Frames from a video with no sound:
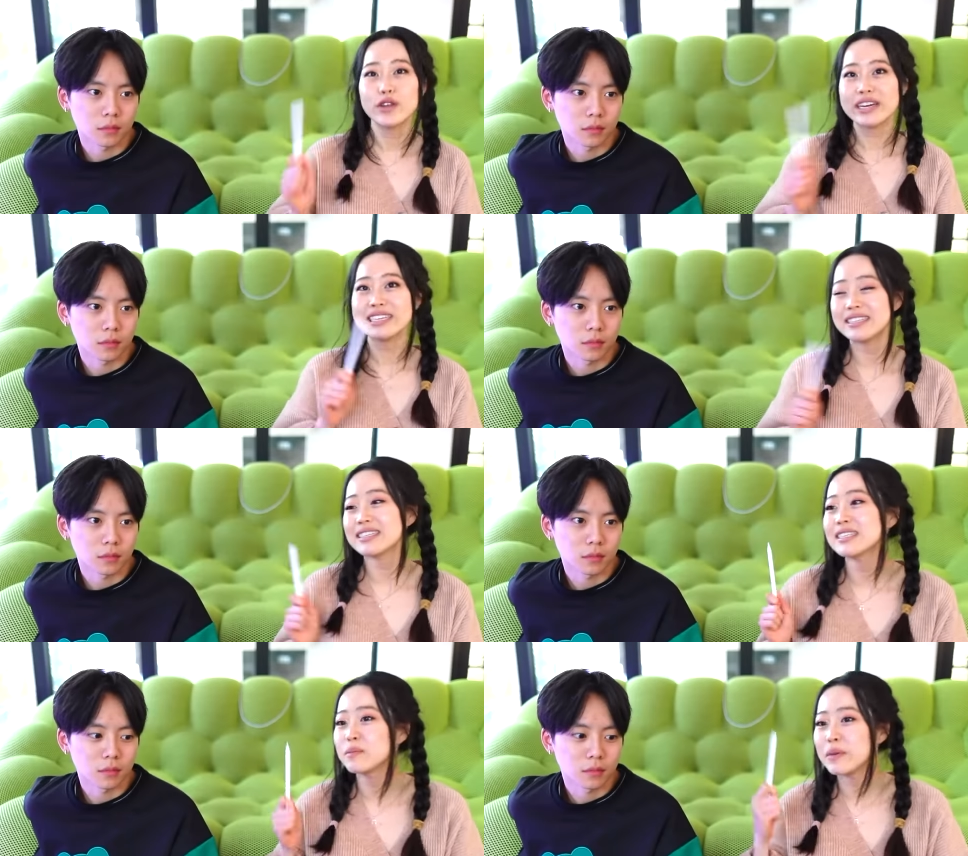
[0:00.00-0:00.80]
Speaker 1: do you guys
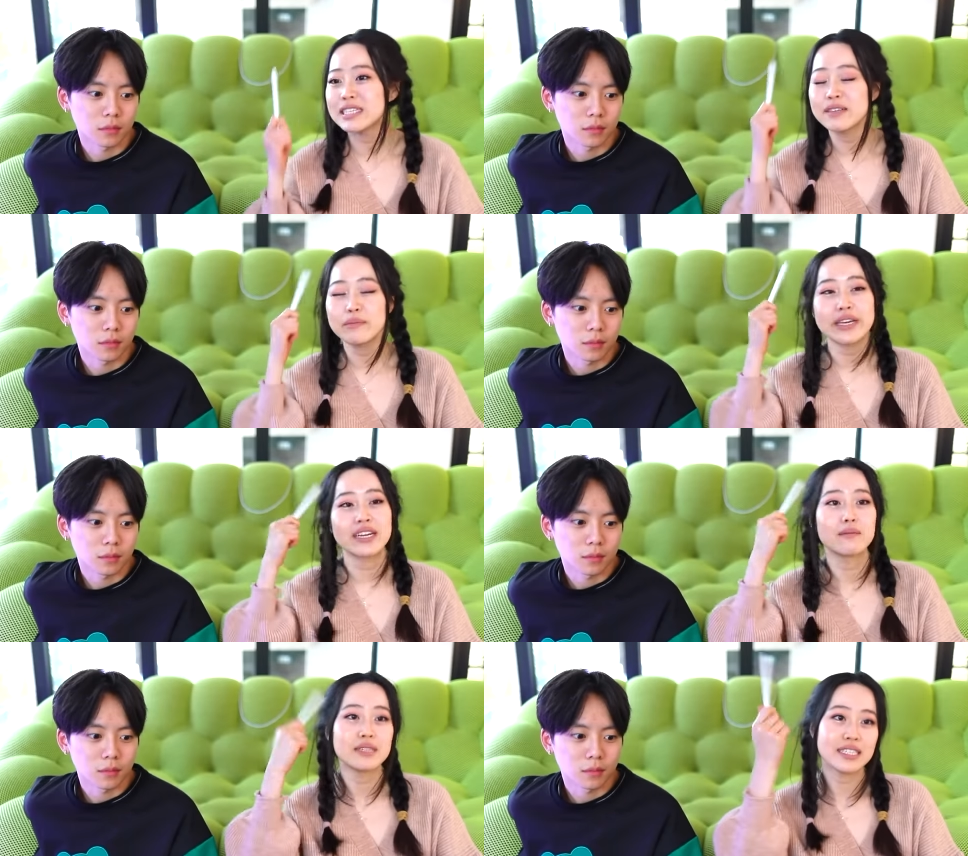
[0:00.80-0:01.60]
think is the best at
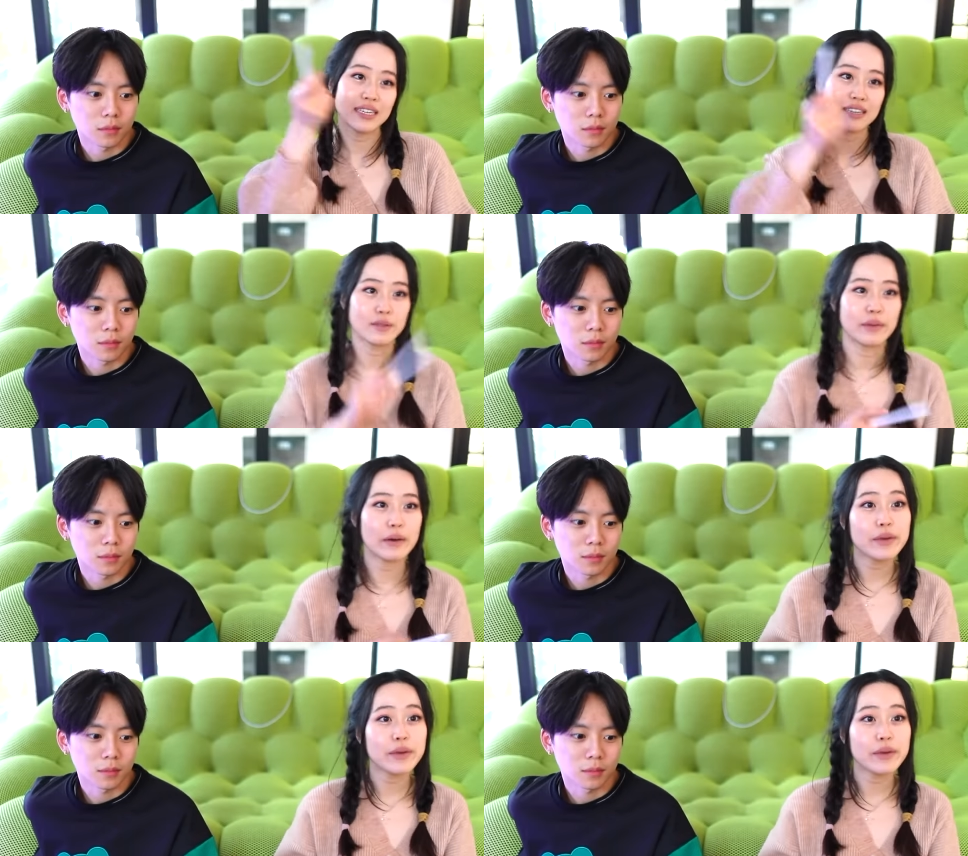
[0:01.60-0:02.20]
picking up details about